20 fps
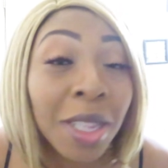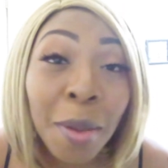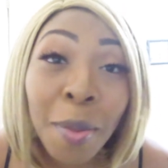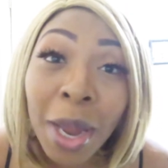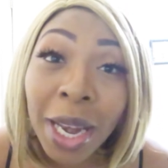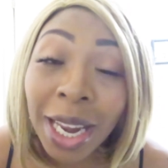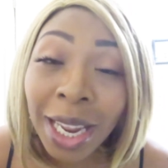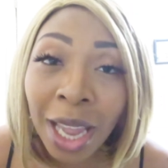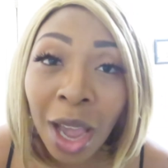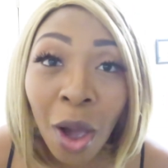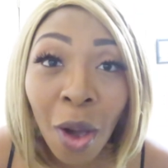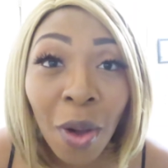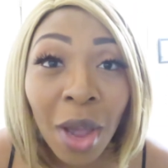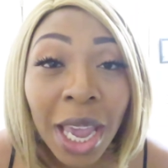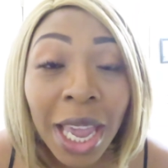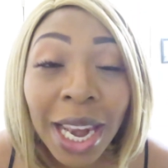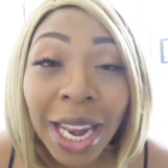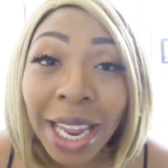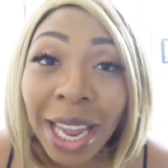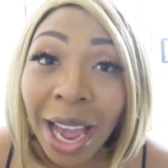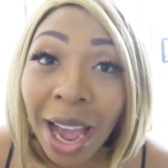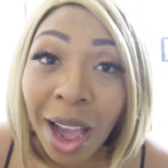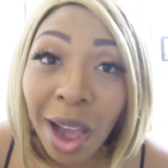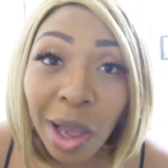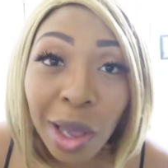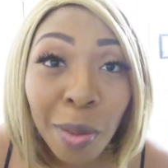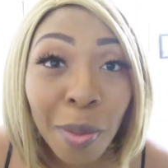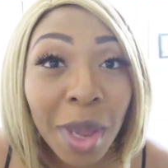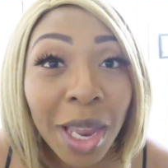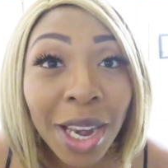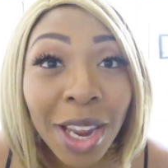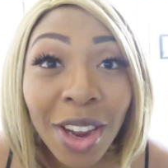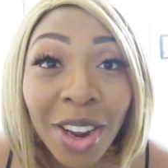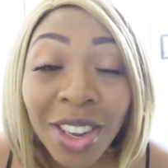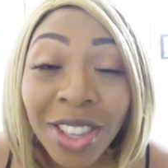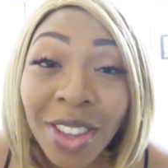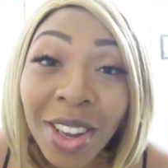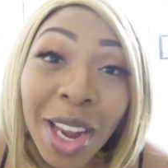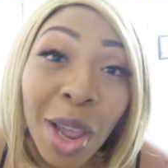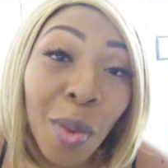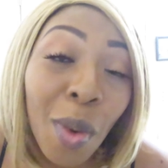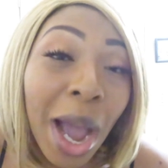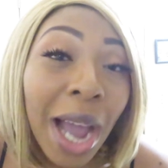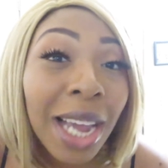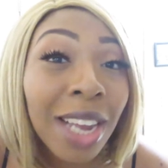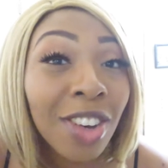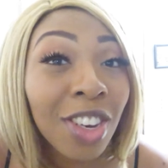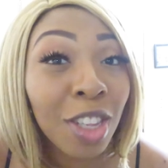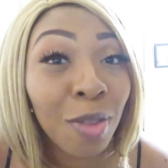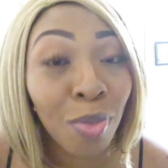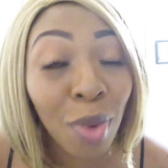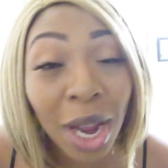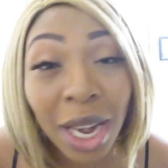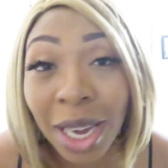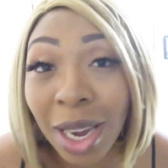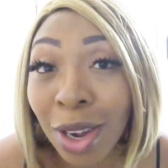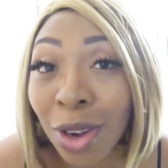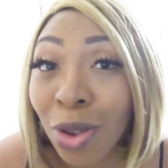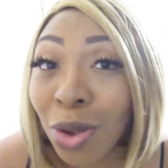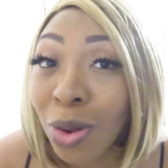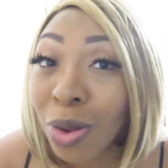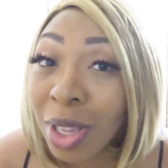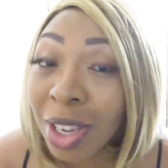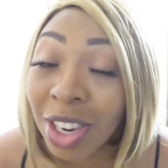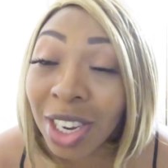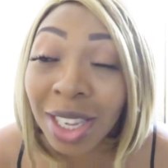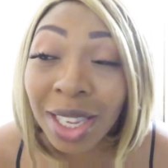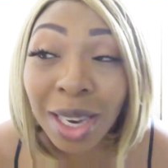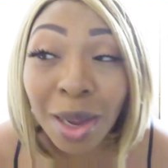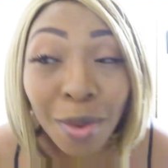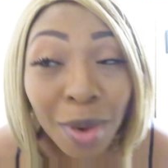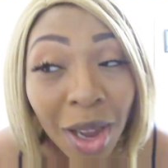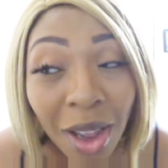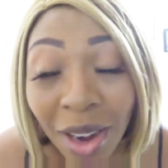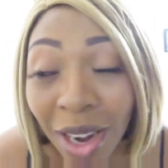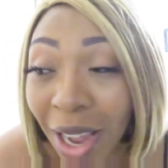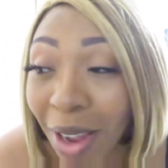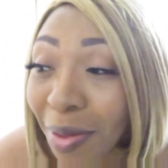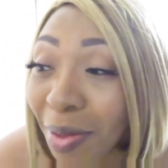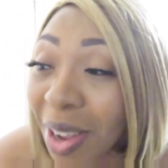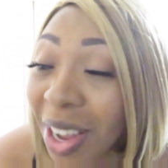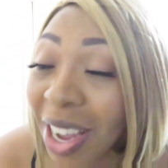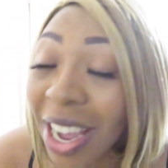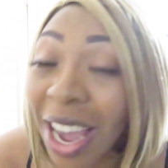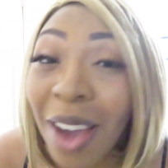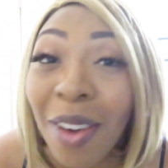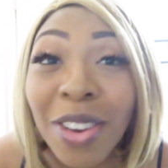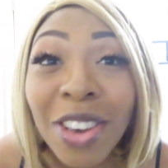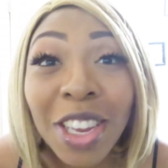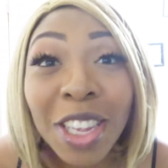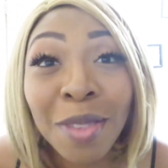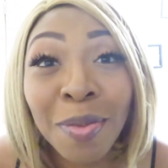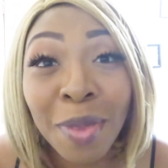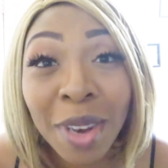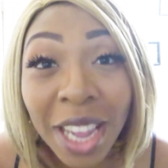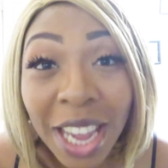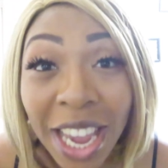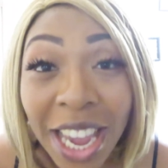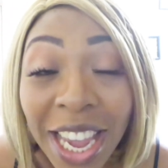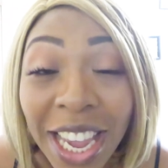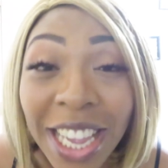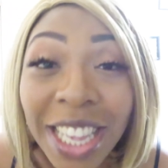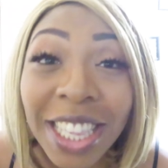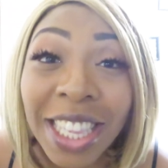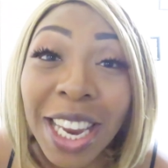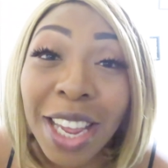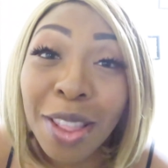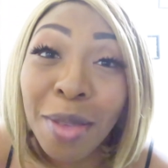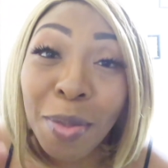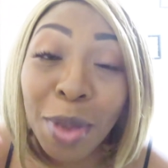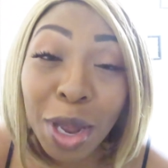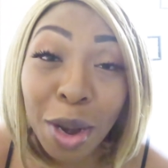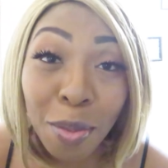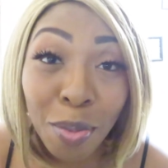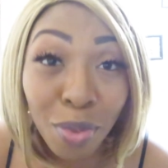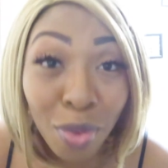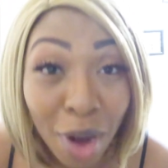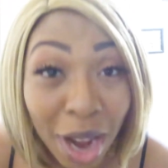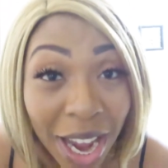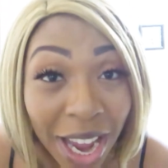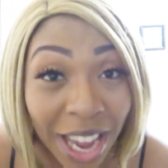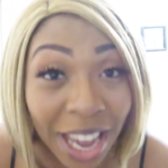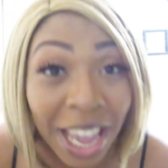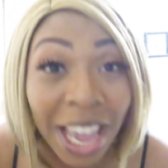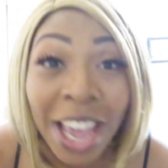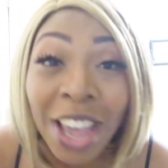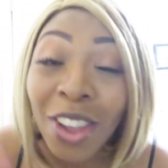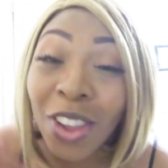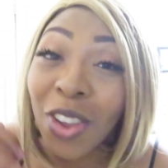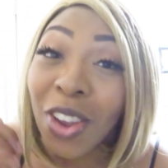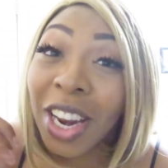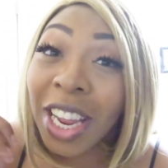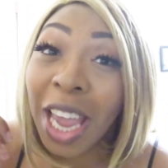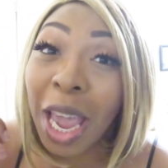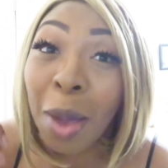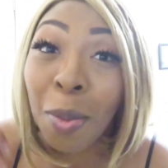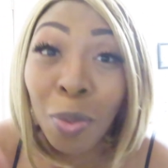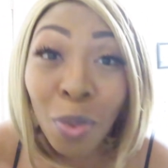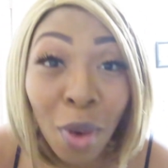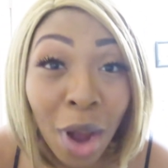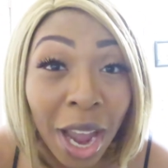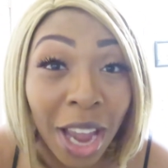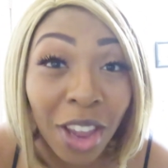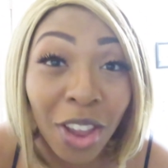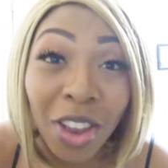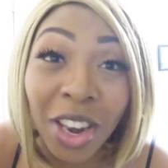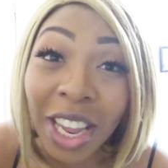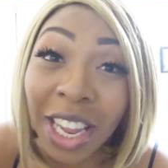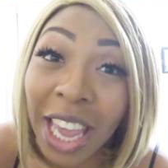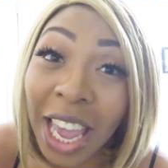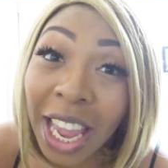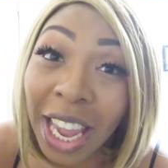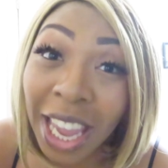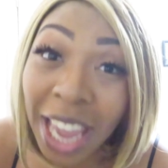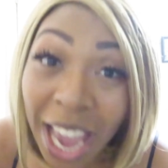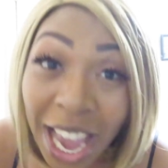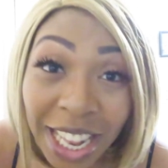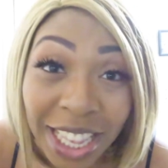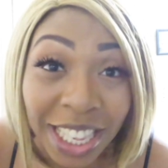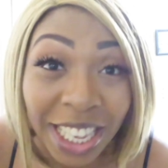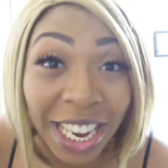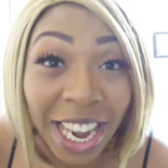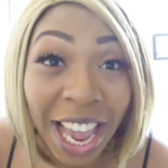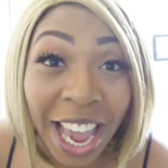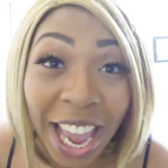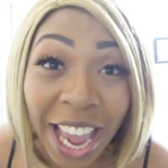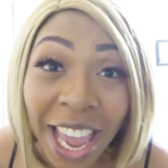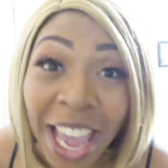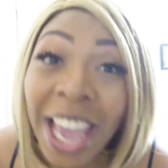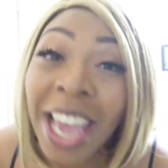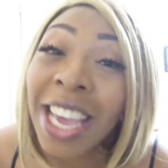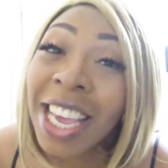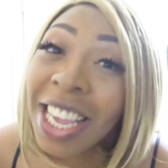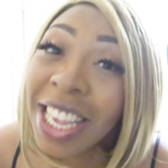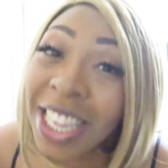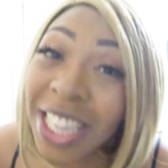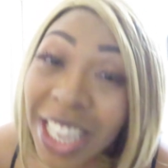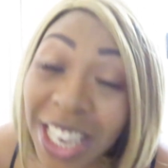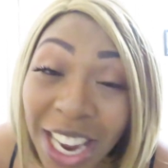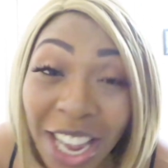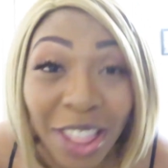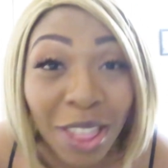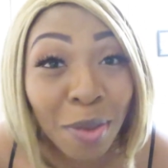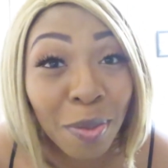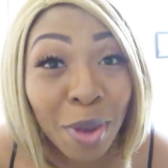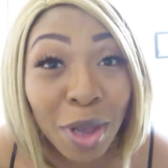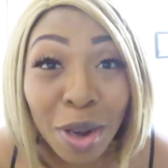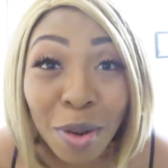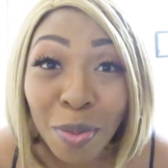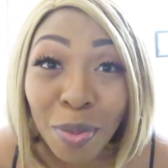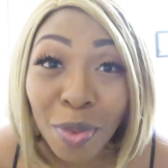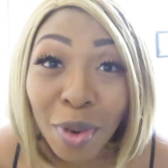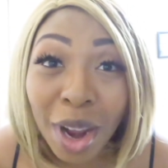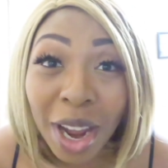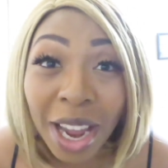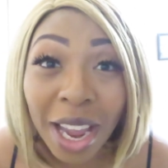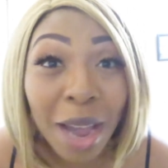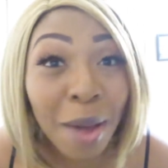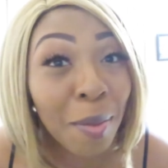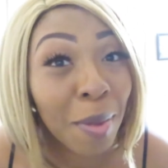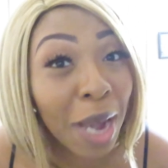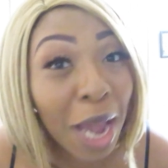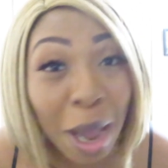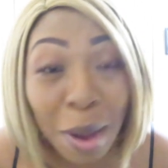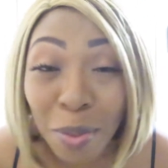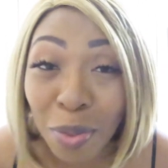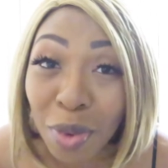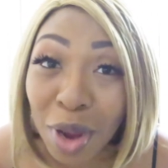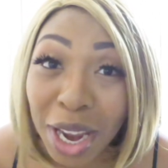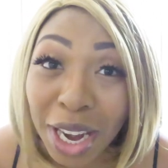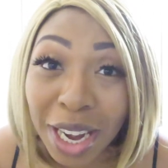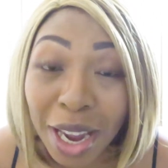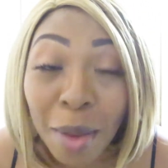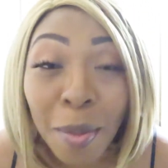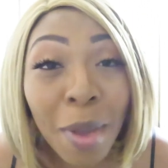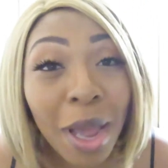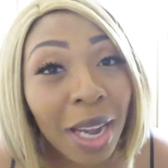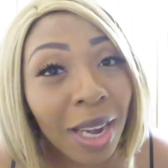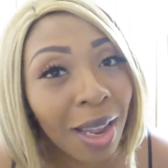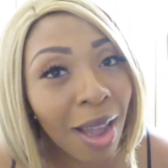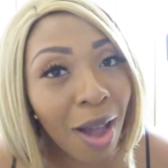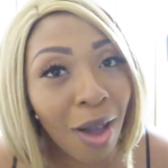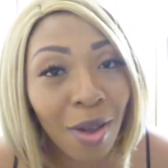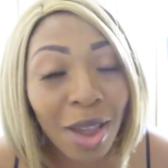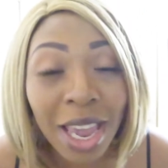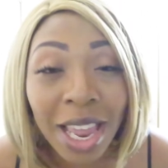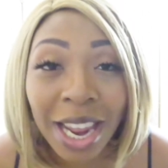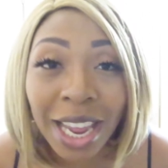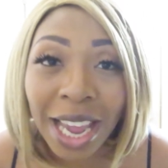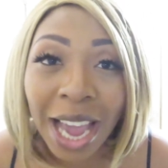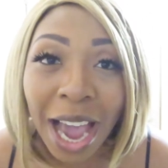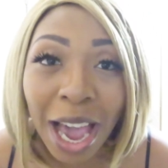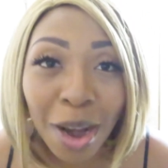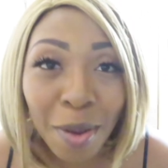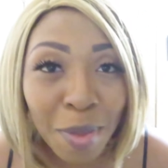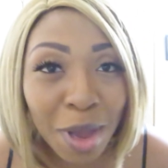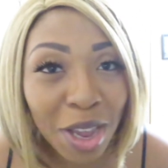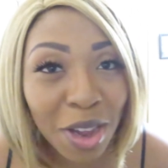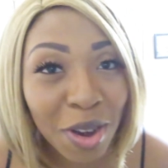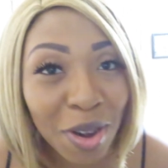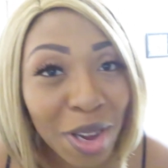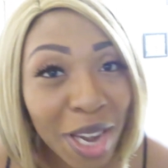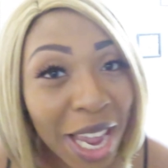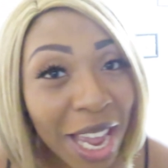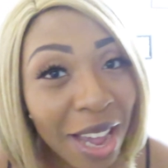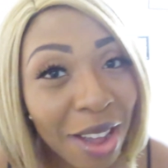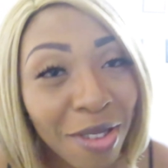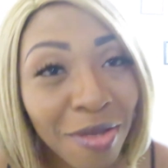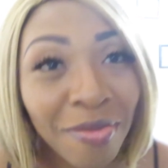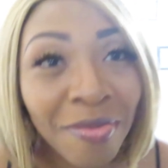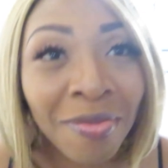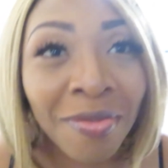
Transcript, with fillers: So I'm about to go ahead and call him in here. So that way I can just break the news and just let him know, like, man, I was just playing. It's nothing but a prank. You done get pranked. You done get get today. It's nothing but a prank. I'm not pregnant. I'm about to go ahead and call him in here now.